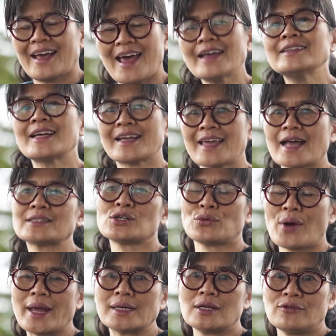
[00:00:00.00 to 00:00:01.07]
and get
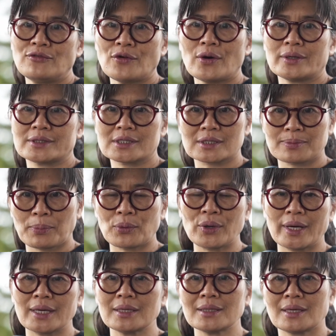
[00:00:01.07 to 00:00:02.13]
ready for
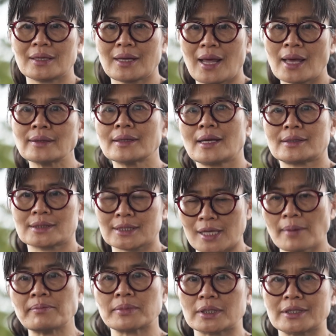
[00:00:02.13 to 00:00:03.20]
spring and the
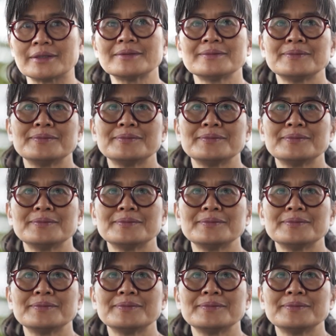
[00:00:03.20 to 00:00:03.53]
summer.